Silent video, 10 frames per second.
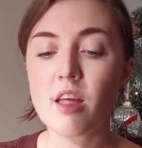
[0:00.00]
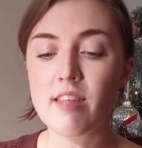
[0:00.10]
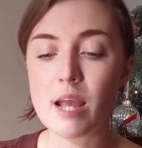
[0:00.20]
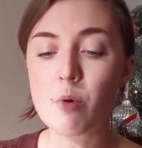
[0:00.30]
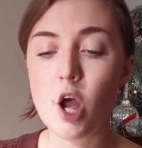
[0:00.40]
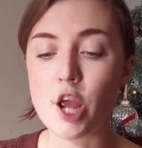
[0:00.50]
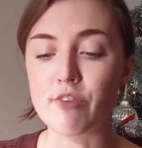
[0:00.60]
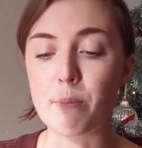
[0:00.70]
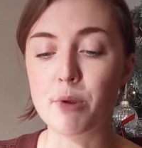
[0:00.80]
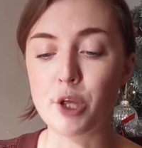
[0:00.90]
They were
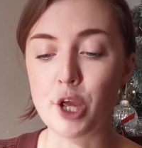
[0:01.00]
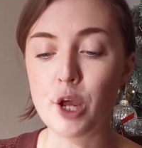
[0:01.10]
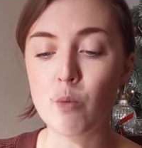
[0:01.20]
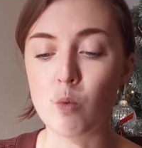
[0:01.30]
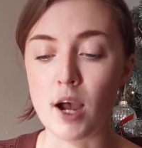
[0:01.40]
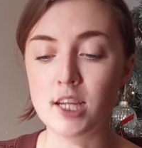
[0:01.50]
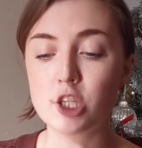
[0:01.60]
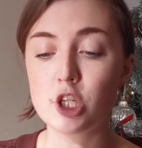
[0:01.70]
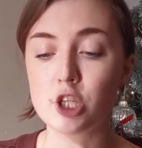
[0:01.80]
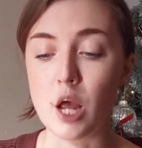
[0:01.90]
over pure, white,
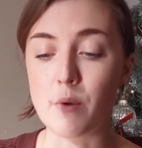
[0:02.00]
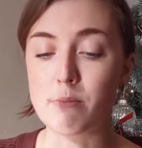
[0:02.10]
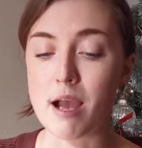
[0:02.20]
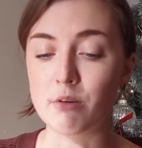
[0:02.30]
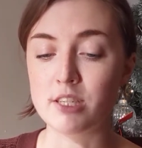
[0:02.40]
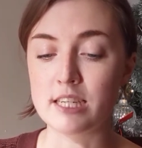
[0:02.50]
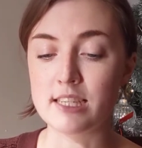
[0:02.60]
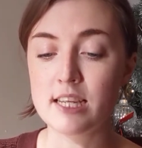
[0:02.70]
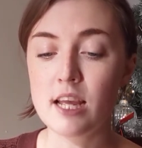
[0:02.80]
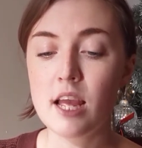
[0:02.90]
snowy
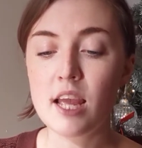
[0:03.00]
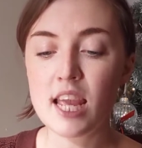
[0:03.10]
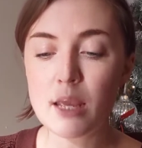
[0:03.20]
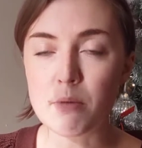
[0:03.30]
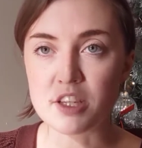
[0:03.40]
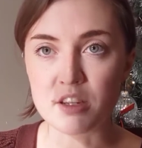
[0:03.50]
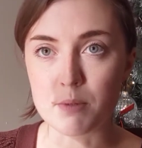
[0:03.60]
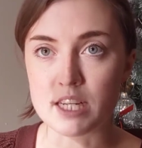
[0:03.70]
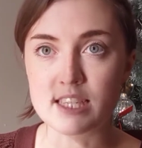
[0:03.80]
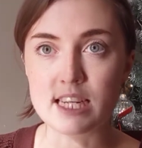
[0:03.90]
mountains. He must have
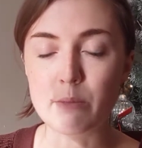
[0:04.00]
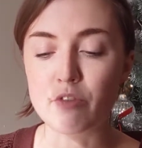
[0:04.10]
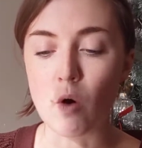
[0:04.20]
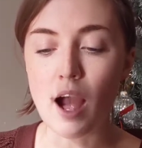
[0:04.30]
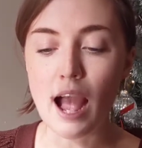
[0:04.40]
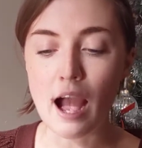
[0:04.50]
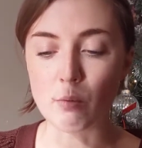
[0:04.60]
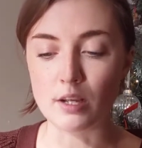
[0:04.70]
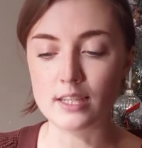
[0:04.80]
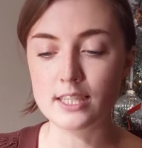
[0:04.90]
been asleep for
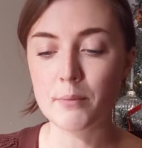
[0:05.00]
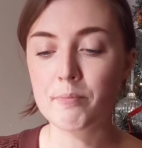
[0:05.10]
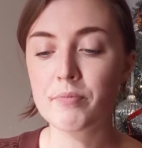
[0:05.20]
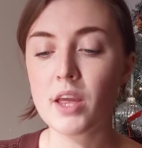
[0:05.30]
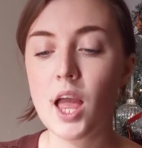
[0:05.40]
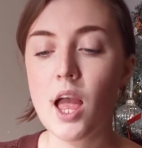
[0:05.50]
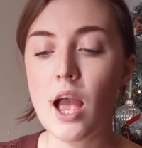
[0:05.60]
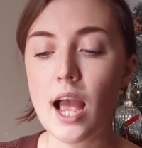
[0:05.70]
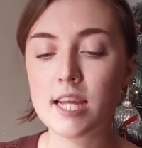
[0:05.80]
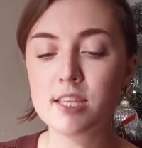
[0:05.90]
hours.
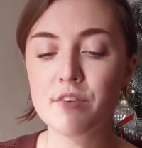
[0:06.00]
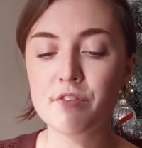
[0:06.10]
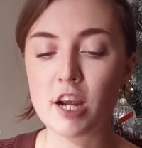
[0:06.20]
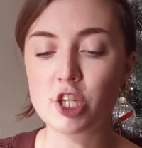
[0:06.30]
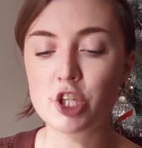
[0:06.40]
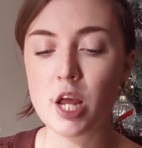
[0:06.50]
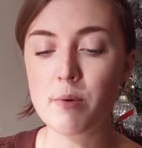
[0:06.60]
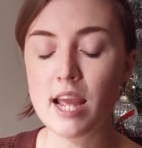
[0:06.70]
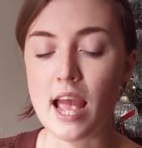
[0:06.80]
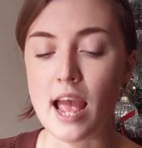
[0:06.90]
As the fresh,
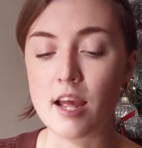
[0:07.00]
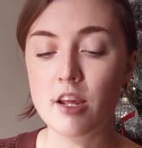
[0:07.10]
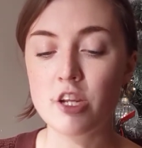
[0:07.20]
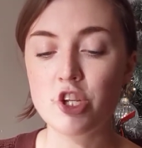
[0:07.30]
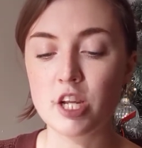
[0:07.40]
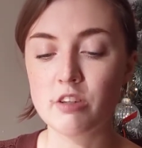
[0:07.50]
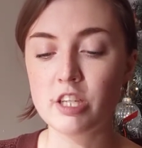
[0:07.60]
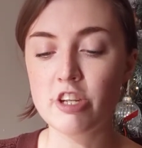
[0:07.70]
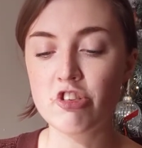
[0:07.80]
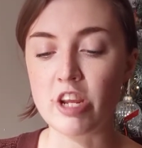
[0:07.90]
snowy air chilled
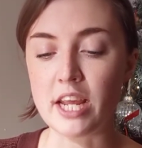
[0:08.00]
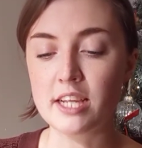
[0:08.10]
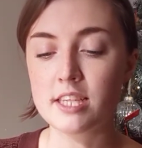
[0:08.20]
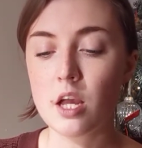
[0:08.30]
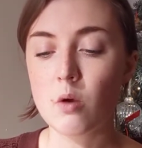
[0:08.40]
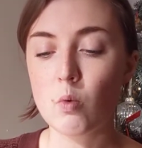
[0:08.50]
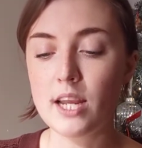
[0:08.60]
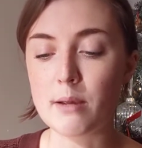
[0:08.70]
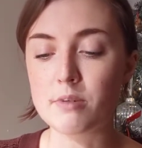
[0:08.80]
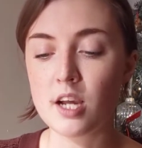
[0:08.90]
his cheeks,
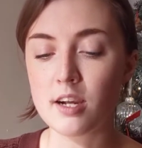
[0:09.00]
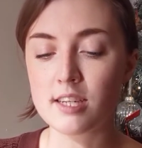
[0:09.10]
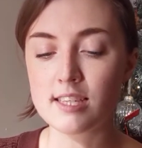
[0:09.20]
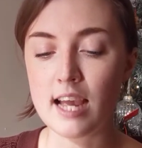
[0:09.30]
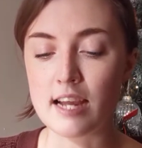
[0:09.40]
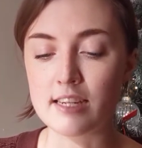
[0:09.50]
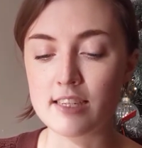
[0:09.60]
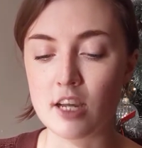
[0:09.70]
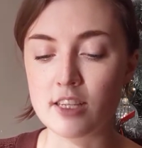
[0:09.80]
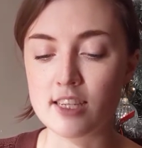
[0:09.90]
William tucked his hand
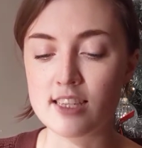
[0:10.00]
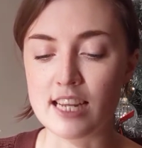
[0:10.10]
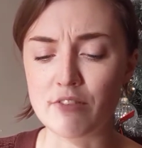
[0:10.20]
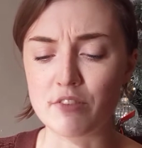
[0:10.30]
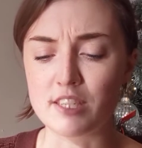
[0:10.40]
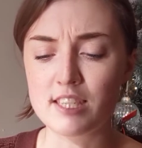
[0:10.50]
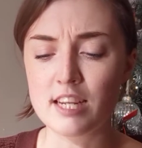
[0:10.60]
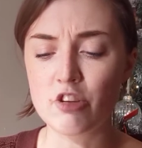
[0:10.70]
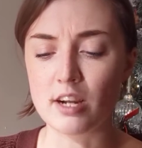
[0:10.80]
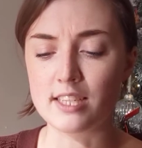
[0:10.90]
inside the sleeves of his
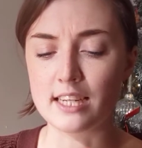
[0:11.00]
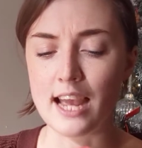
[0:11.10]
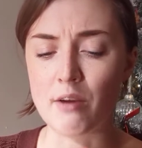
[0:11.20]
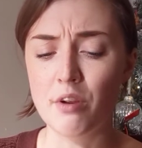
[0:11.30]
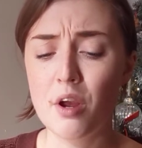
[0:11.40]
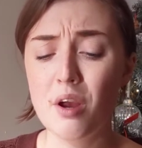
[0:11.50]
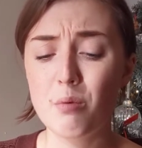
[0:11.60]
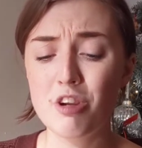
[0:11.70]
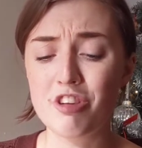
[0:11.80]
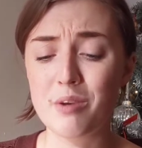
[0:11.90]
thin dressing gown,
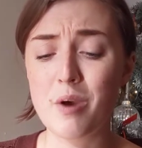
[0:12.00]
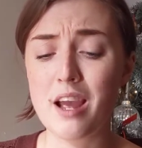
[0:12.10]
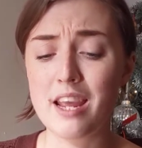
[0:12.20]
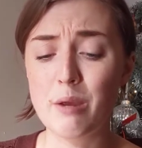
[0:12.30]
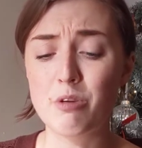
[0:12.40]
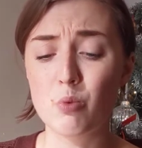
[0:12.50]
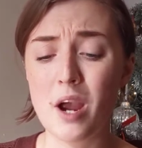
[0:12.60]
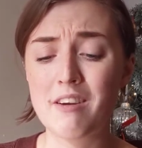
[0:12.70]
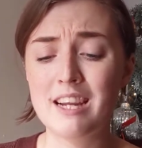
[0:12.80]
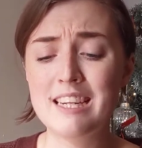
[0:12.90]
wishing he was
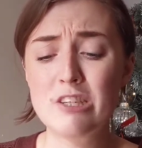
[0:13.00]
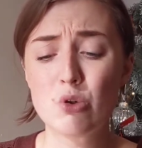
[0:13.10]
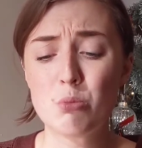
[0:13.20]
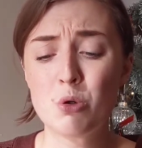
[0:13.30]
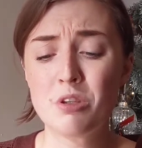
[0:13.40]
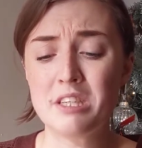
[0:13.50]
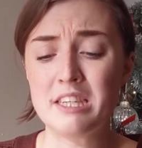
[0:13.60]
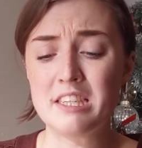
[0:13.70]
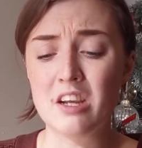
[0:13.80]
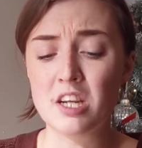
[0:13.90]
wearing a little more than
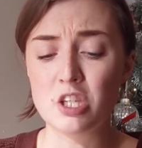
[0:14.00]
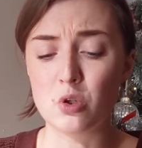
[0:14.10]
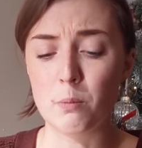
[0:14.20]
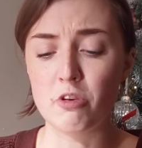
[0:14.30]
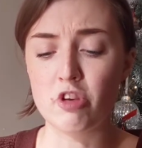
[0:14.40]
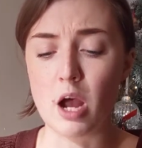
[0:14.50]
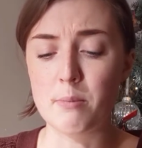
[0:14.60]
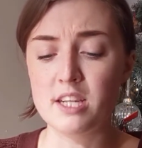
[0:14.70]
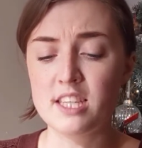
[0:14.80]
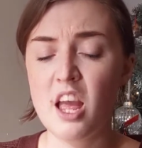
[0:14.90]
his dinosaur
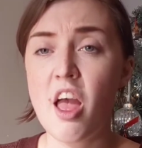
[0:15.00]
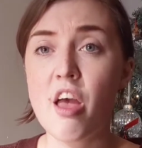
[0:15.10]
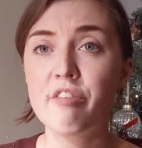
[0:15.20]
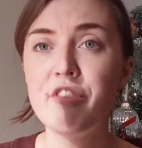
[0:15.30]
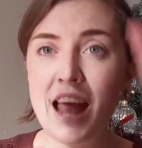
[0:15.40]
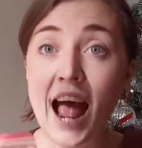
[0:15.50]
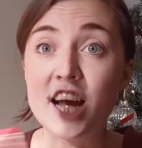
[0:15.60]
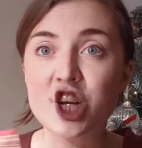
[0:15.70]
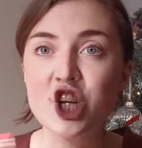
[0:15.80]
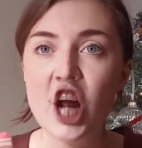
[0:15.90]
pyjamas.
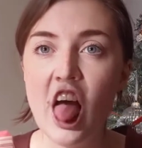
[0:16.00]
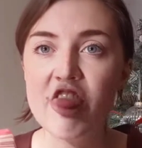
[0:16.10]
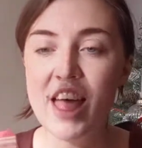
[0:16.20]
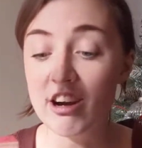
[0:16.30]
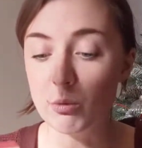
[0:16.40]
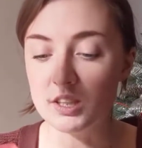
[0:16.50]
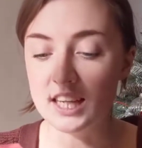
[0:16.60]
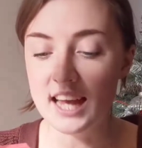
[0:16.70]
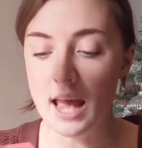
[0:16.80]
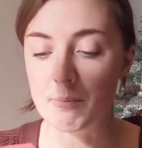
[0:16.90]
Flash! There it was
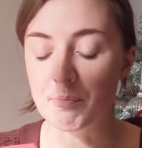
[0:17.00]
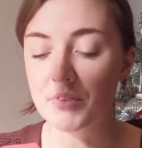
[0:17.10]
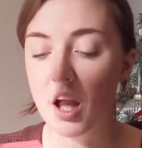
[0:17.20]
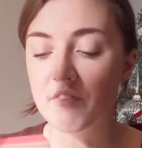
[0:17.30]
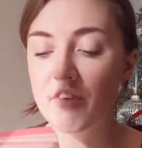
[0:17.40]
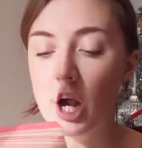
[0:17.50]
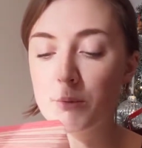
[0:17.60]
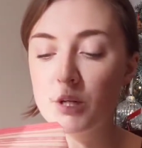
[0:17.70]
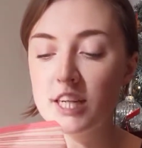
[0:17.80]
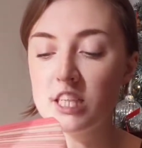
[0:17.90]
again. A
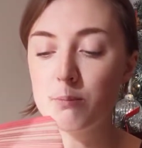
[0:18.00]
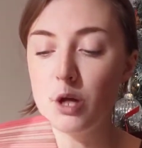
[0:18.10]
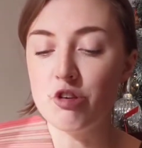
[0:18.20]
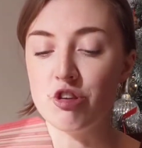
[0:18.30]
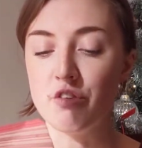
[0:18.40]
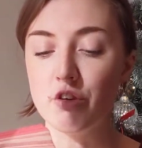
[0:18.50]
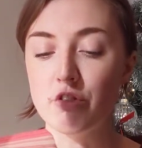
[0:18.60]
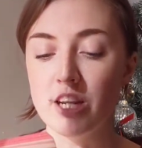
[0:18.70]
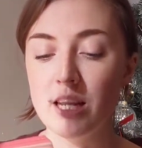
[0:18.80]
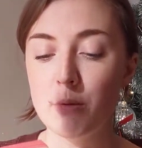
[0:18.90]
vibrant explosion of
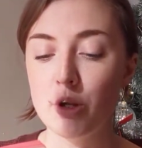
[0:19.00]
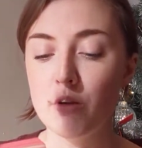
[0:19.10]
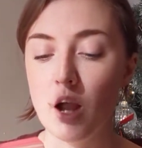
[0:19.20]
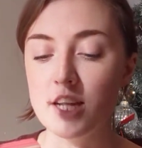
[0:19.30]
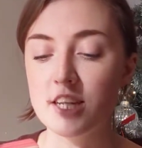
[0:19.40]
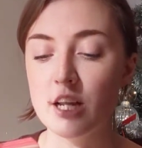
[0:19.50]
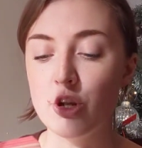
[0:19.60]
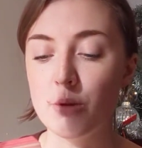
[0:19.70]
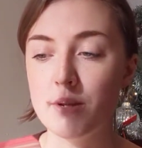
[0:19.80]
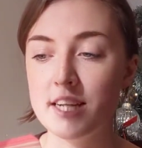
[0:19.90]
greeny blue light
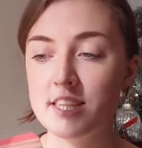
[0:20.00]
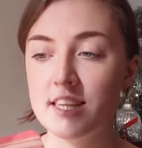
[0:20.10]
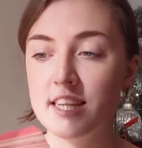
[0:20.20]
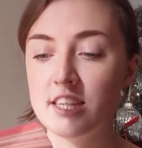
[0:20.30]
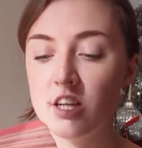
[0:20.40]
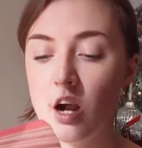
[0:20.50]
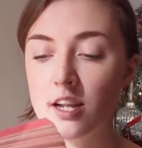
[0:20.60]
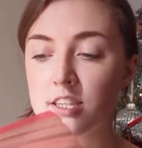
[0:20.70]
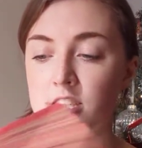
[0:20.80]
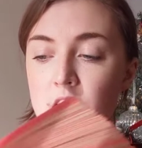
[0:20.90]
illuminated the
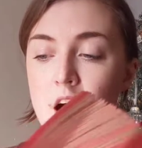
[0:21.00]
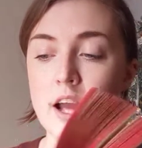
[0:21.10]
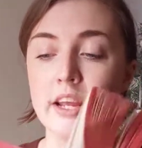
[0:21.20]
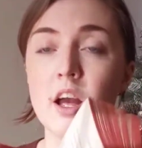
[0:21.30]
entire sky.